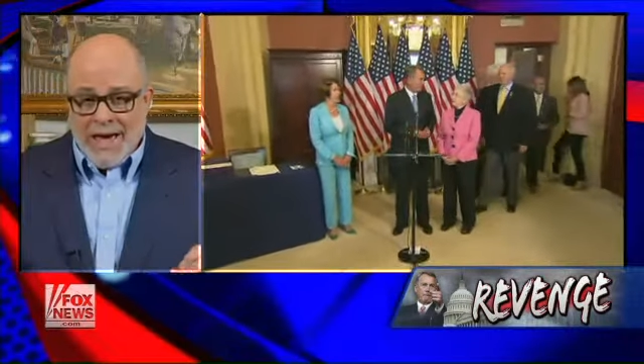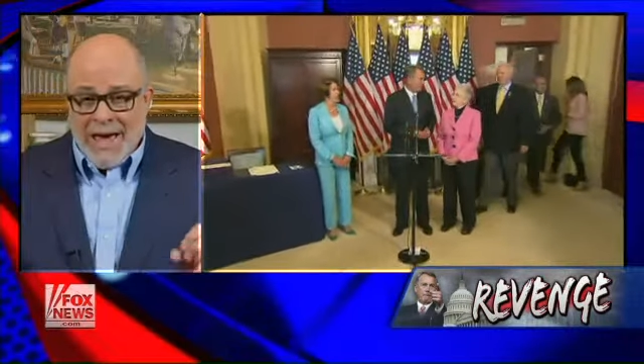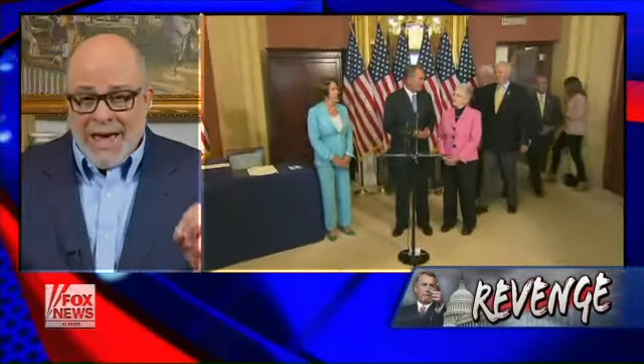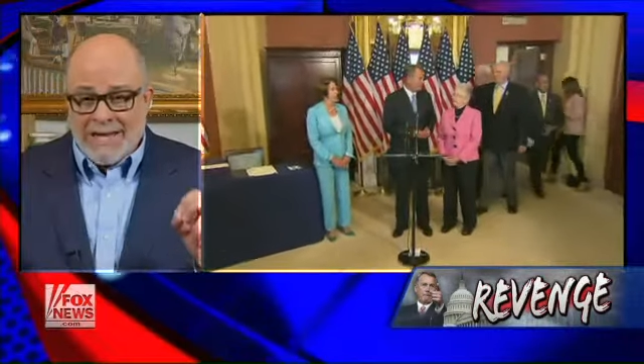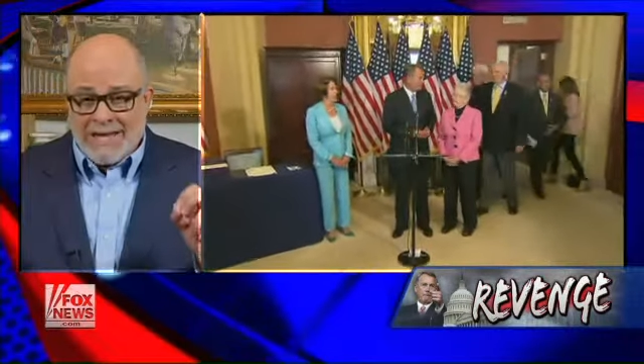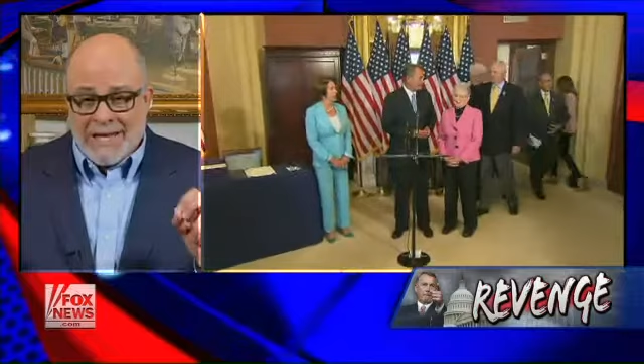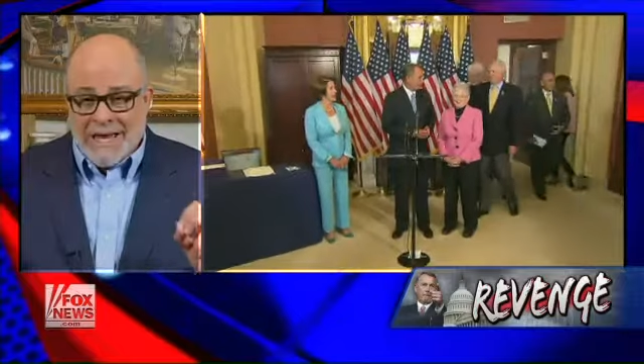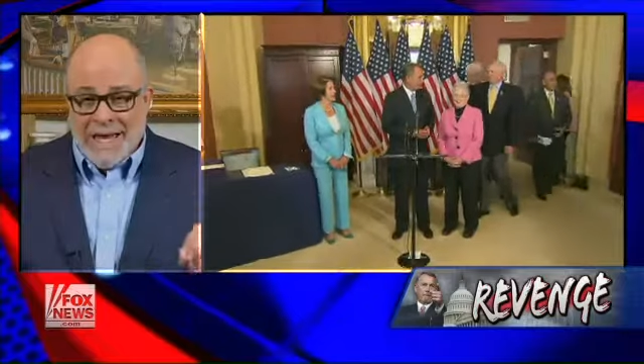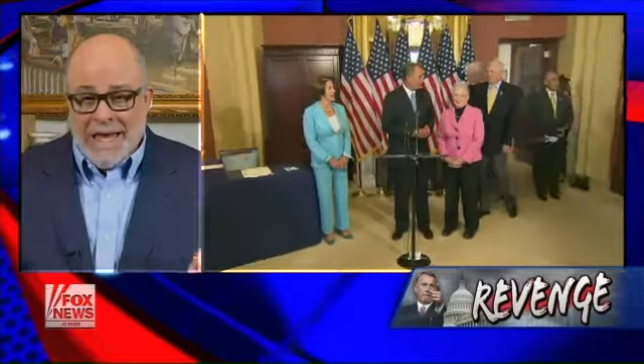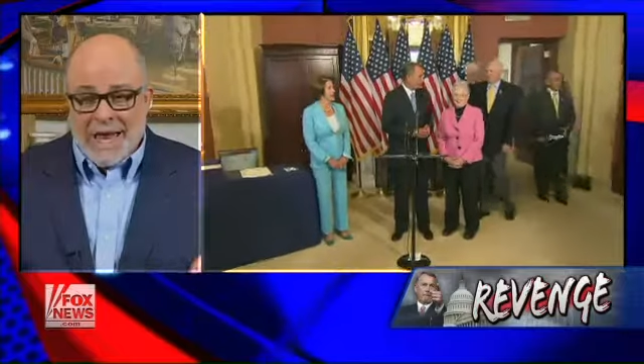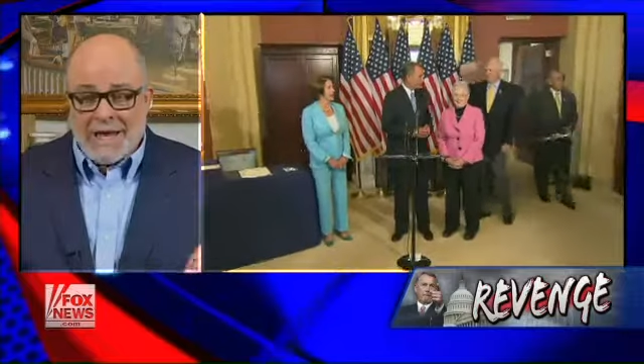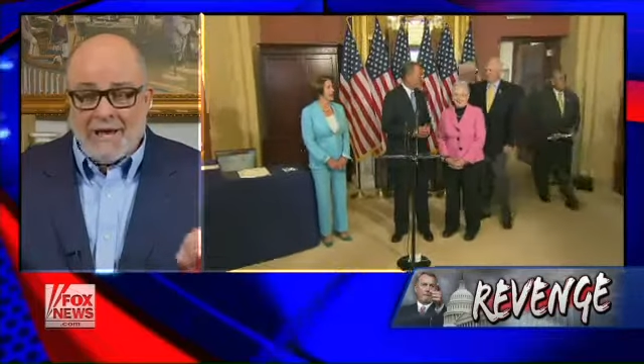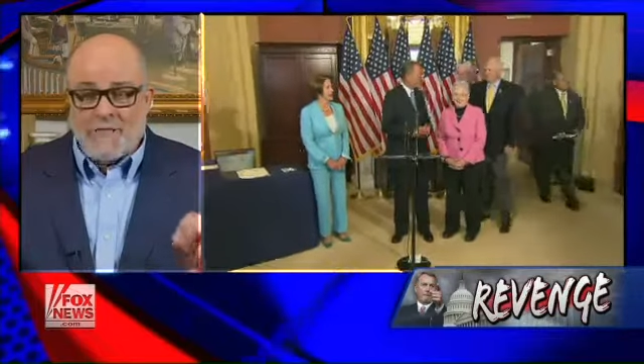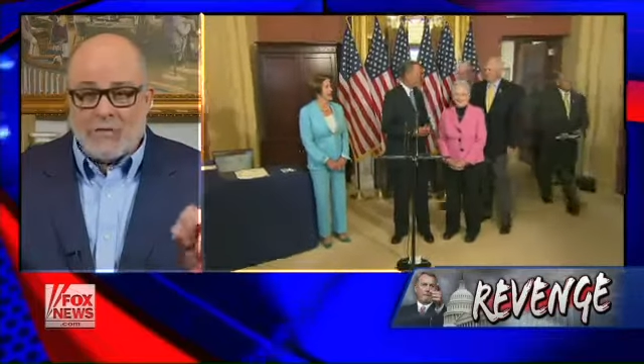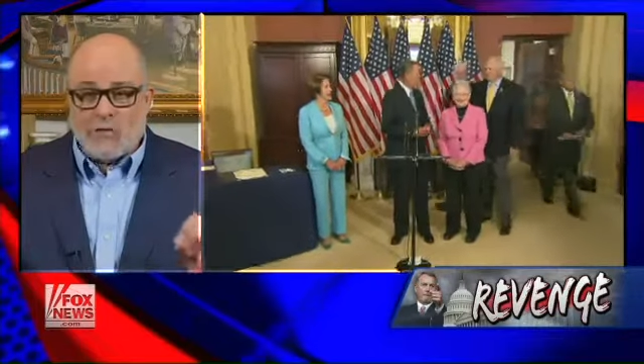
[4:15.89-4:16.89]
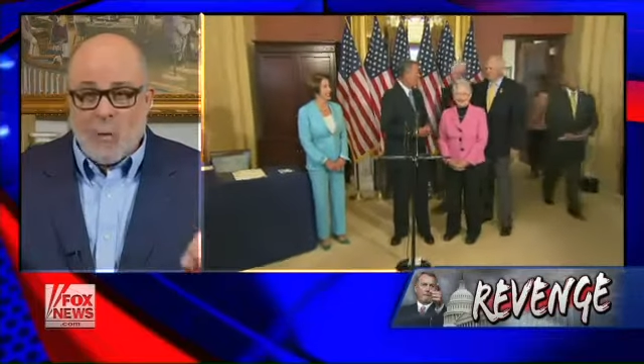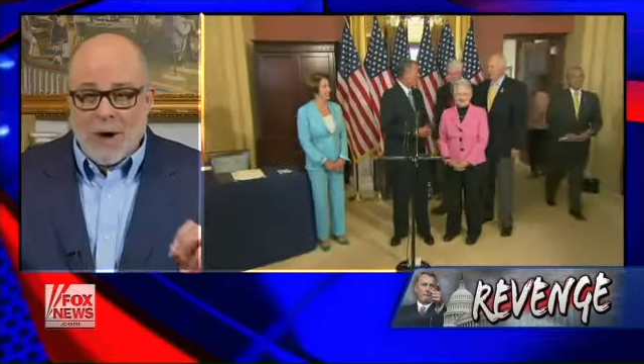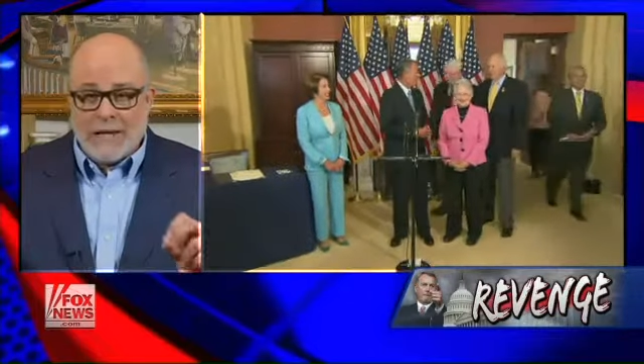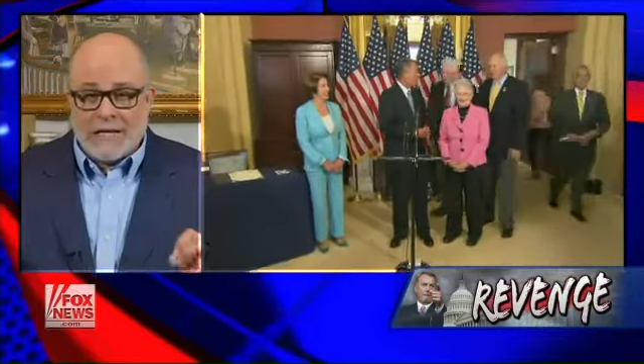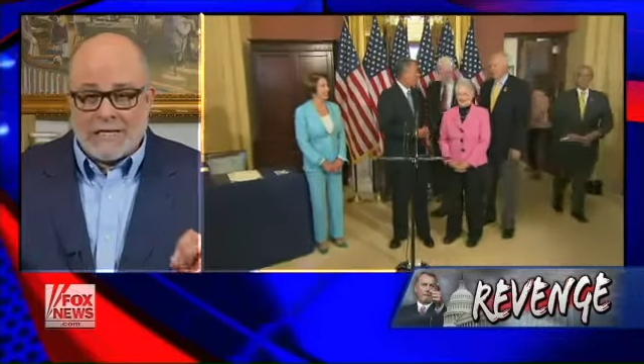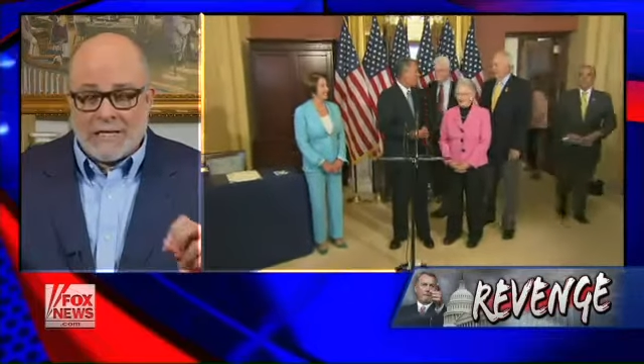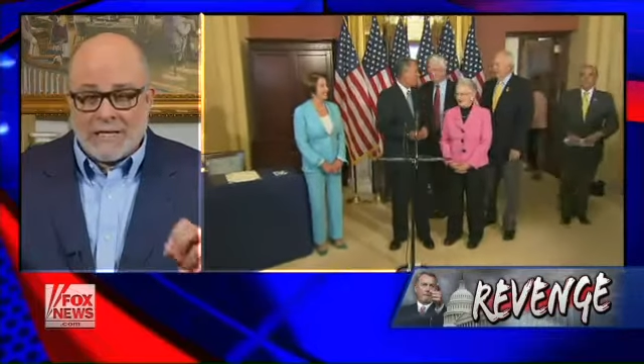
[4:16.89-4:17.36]
at the end of
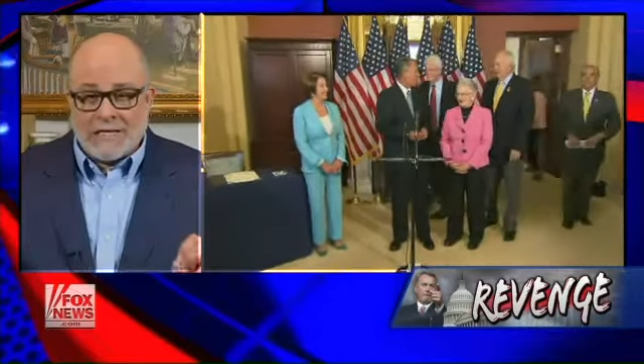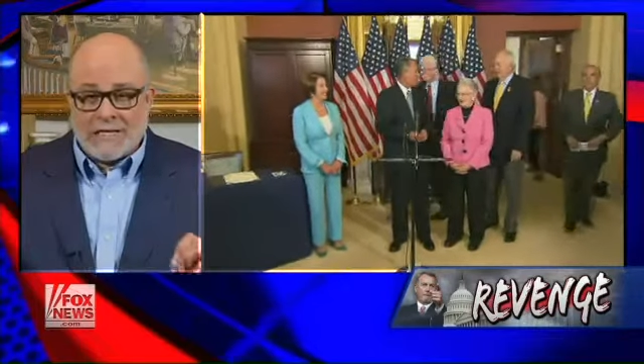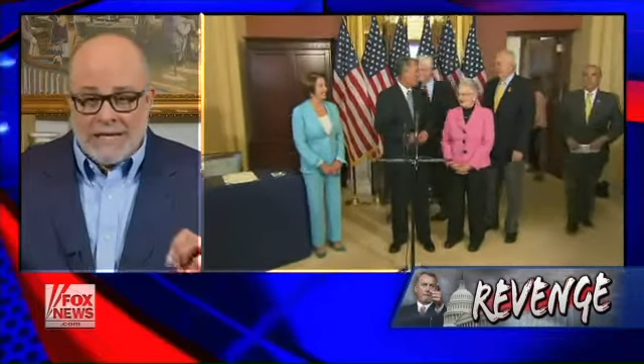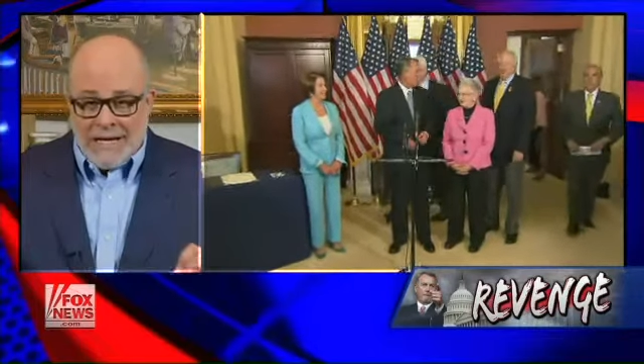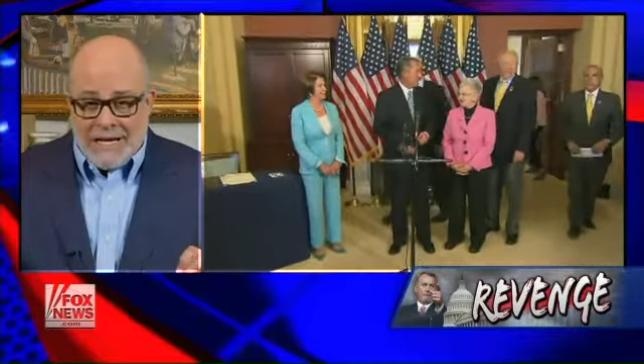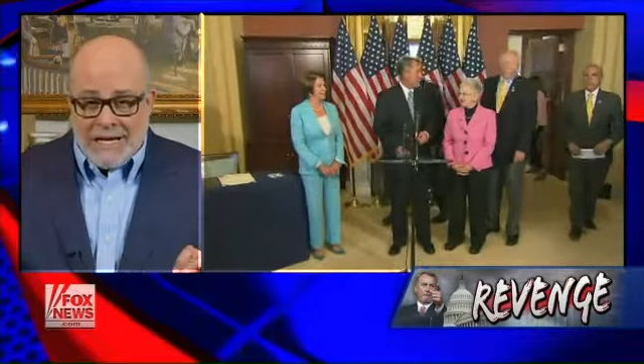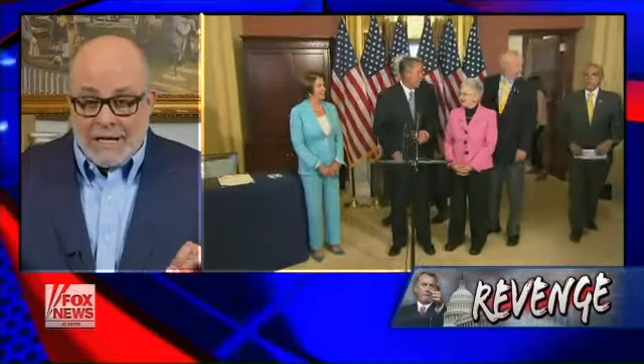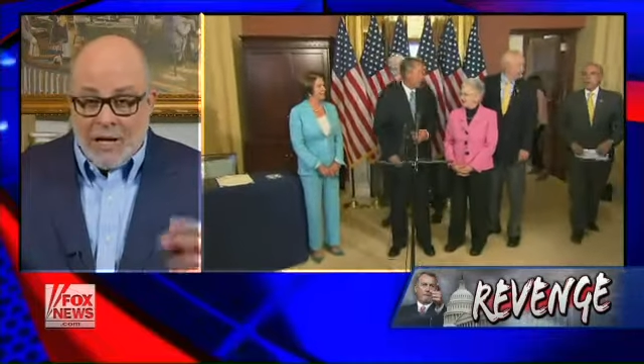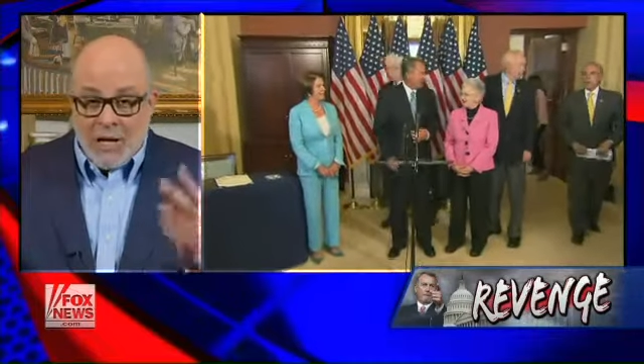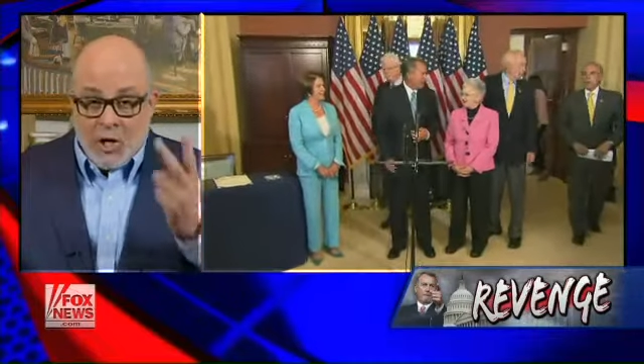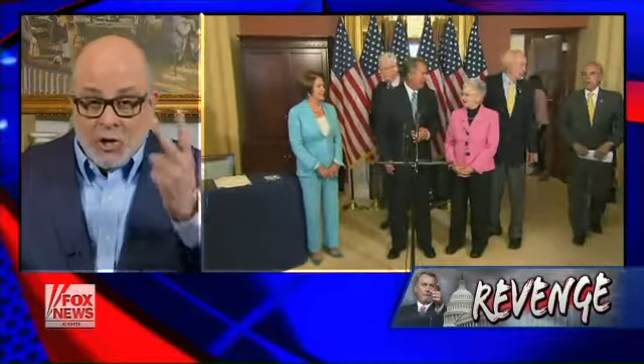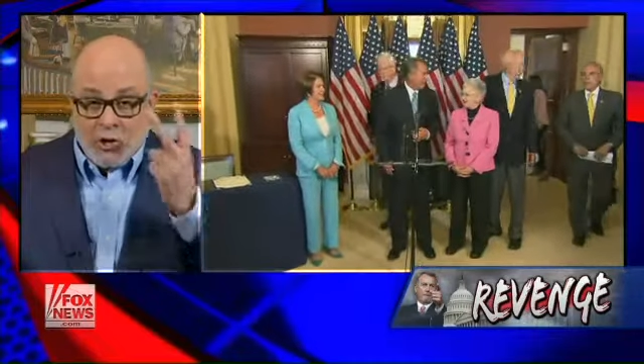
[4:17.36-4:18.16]
2016,